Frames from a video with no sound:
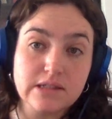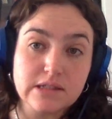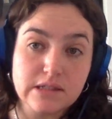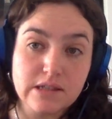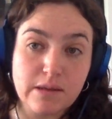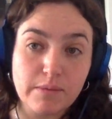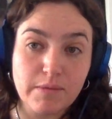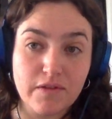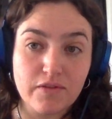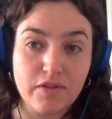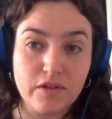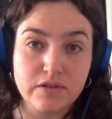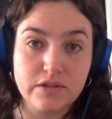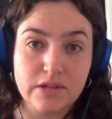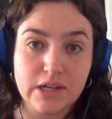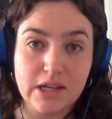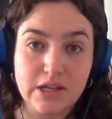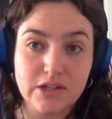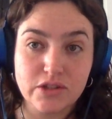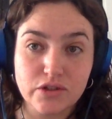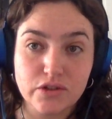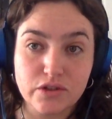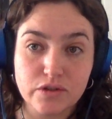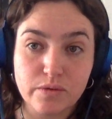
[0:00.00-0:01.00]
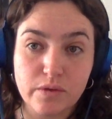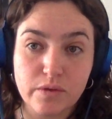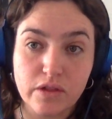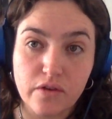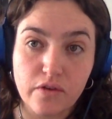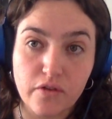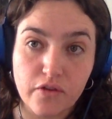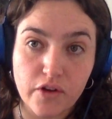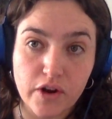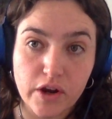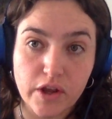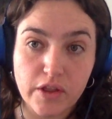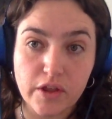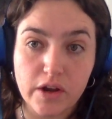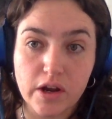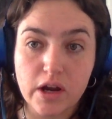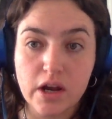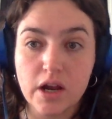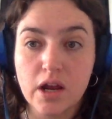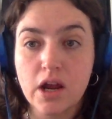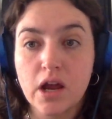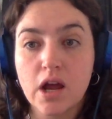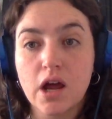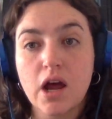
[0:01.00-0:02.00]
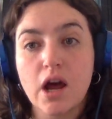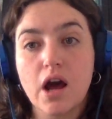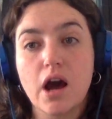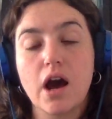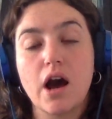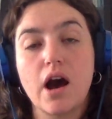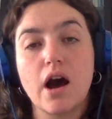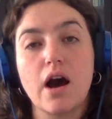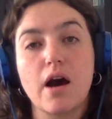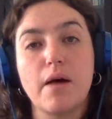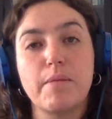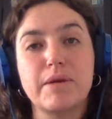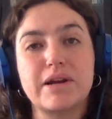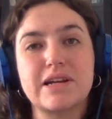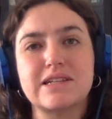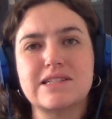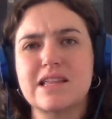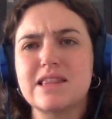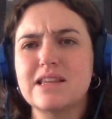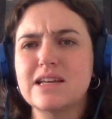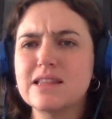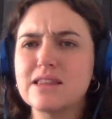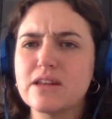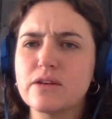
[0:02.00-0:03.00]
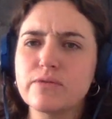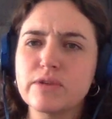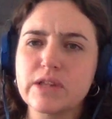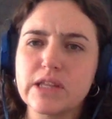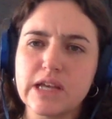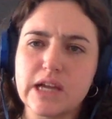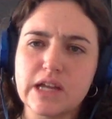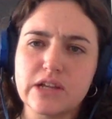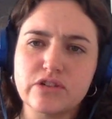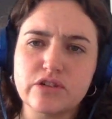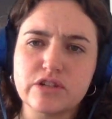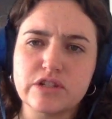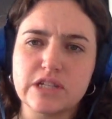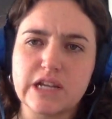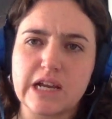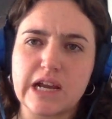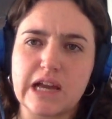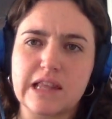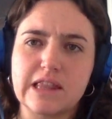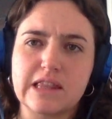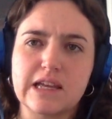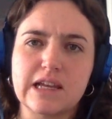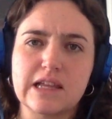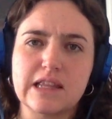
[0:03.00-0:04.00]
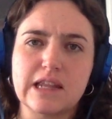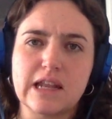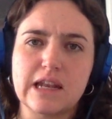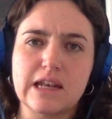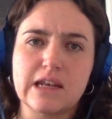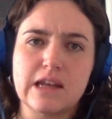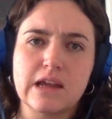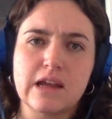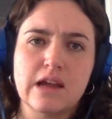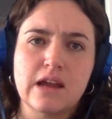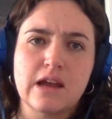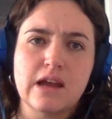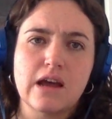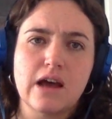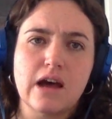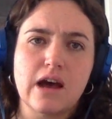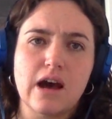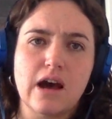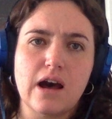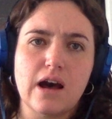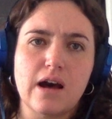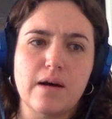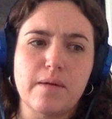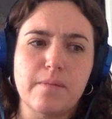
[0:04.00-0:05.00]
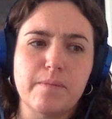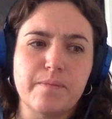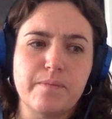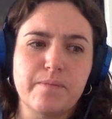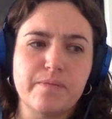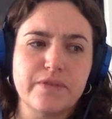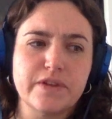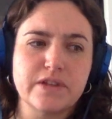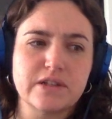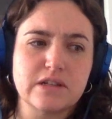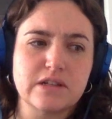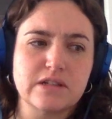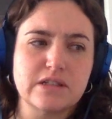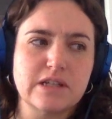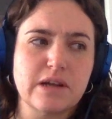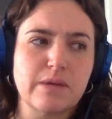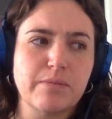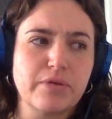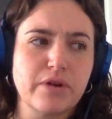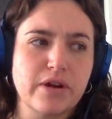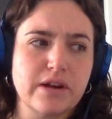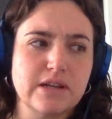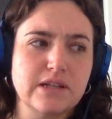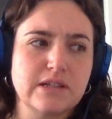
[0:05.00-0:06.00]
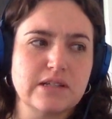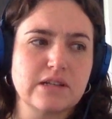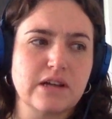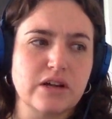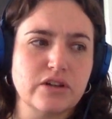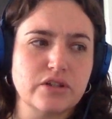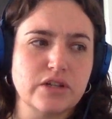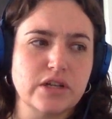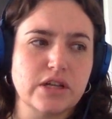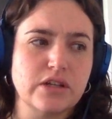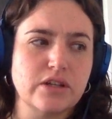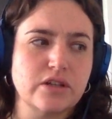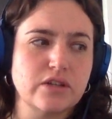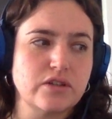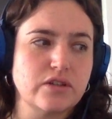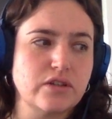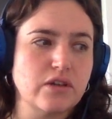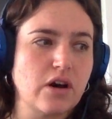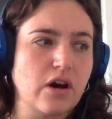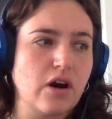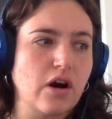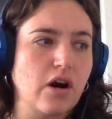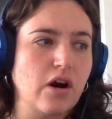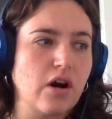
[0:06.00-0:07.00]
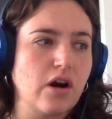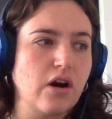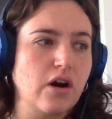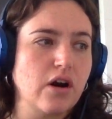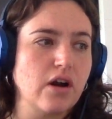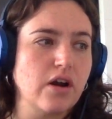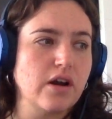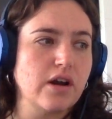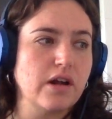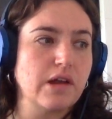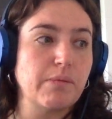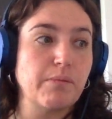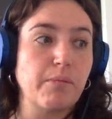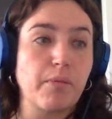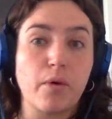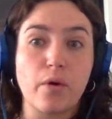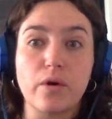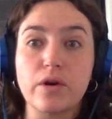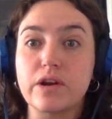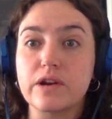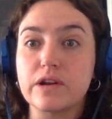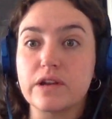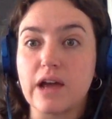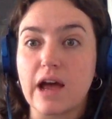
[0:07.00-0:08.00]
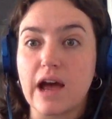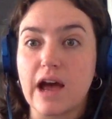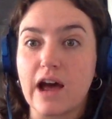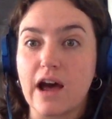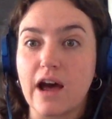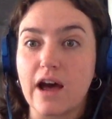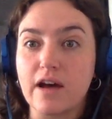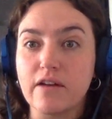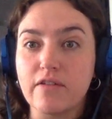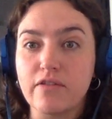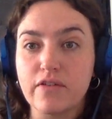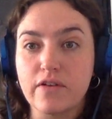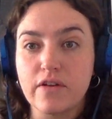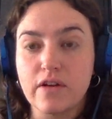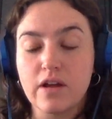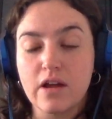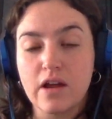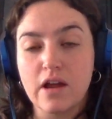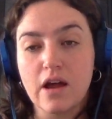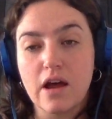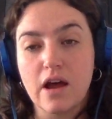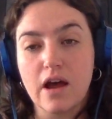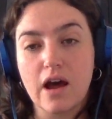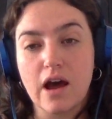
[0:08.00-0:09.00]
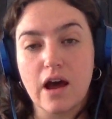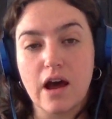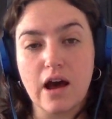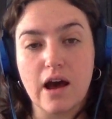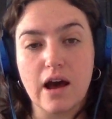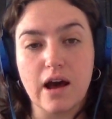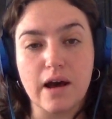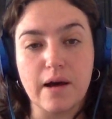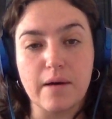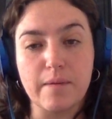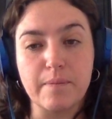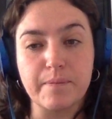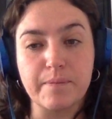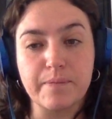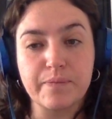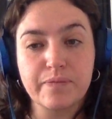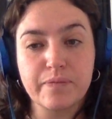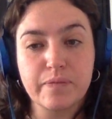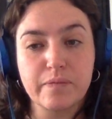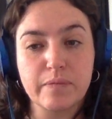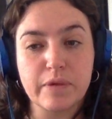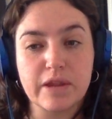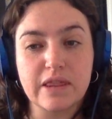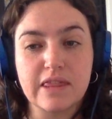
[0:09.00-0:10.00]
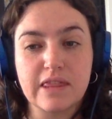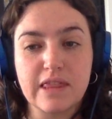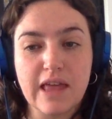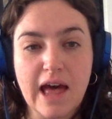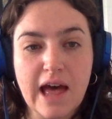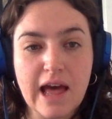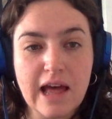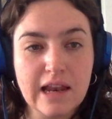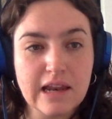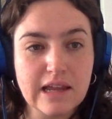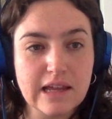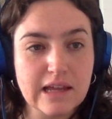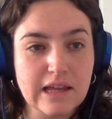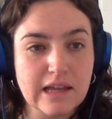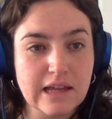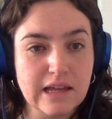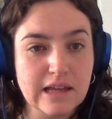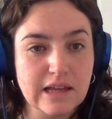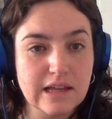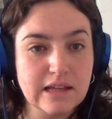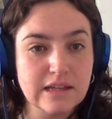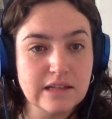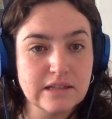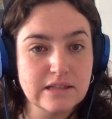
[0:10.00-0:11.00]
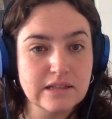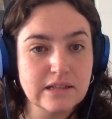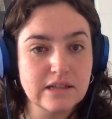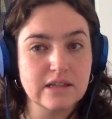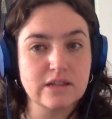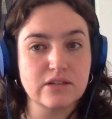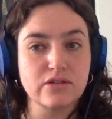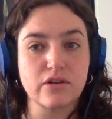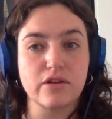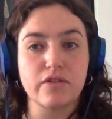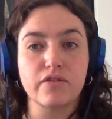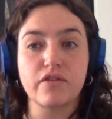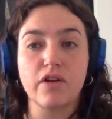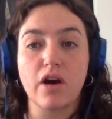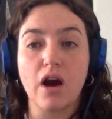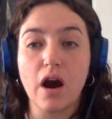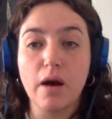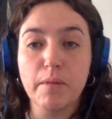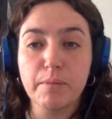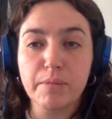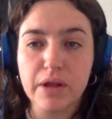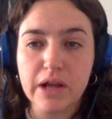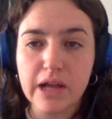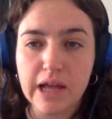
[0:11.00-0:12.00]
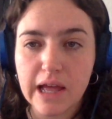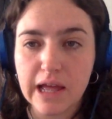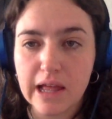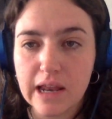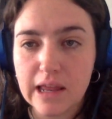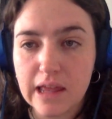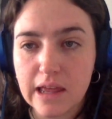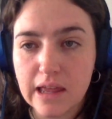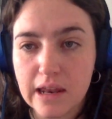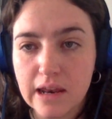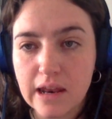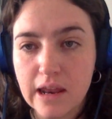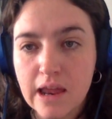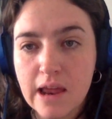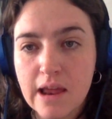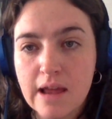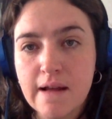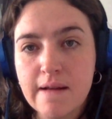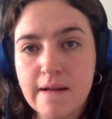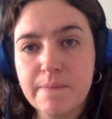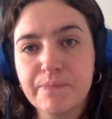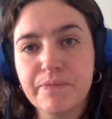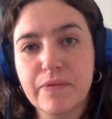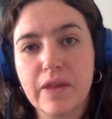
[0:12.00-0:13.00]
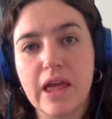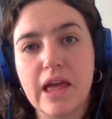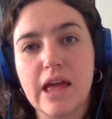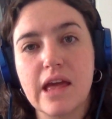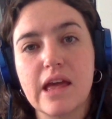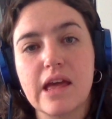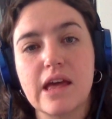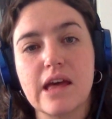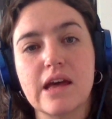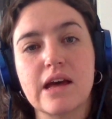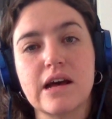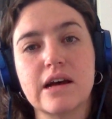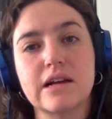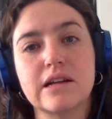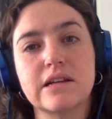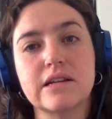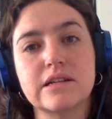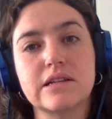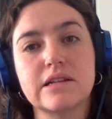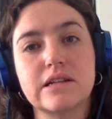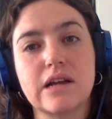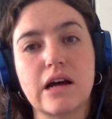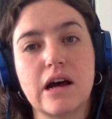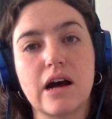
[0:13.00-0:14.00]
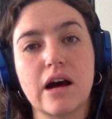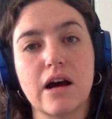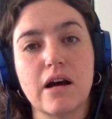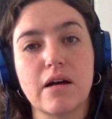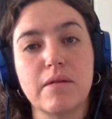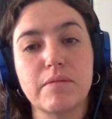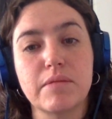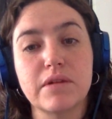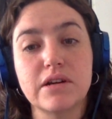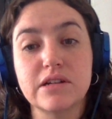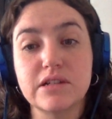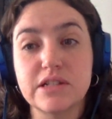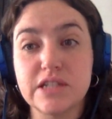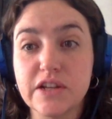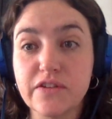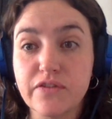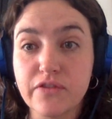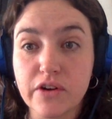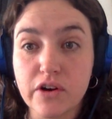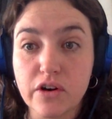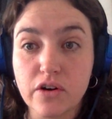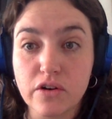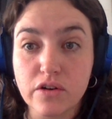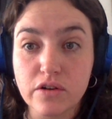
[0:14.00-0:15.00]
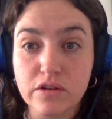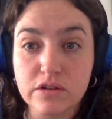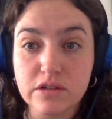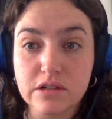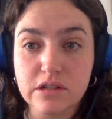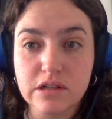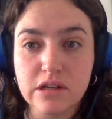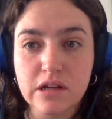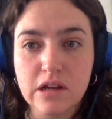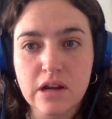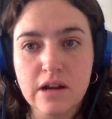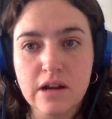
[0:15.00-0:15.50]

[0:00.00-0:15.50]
some of those issues with you further because I think they're really interesting. I think that these contemporary discussions are important to have. But that is the sort of complicated and difficult